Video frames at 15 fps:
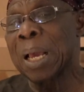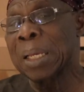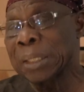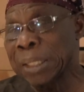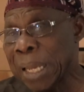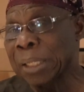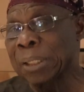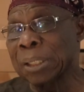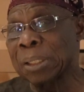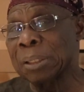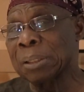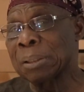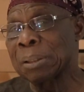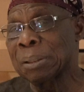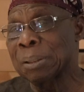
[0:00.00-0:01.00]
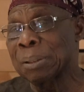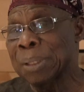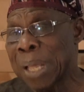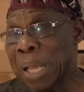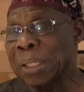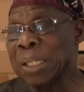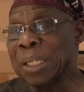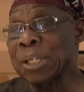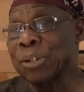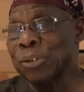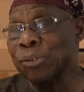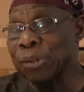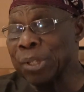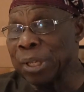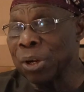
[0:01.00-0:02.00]
And yet, that
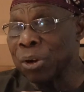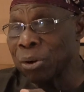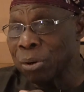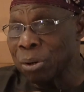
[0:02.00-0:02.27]
is the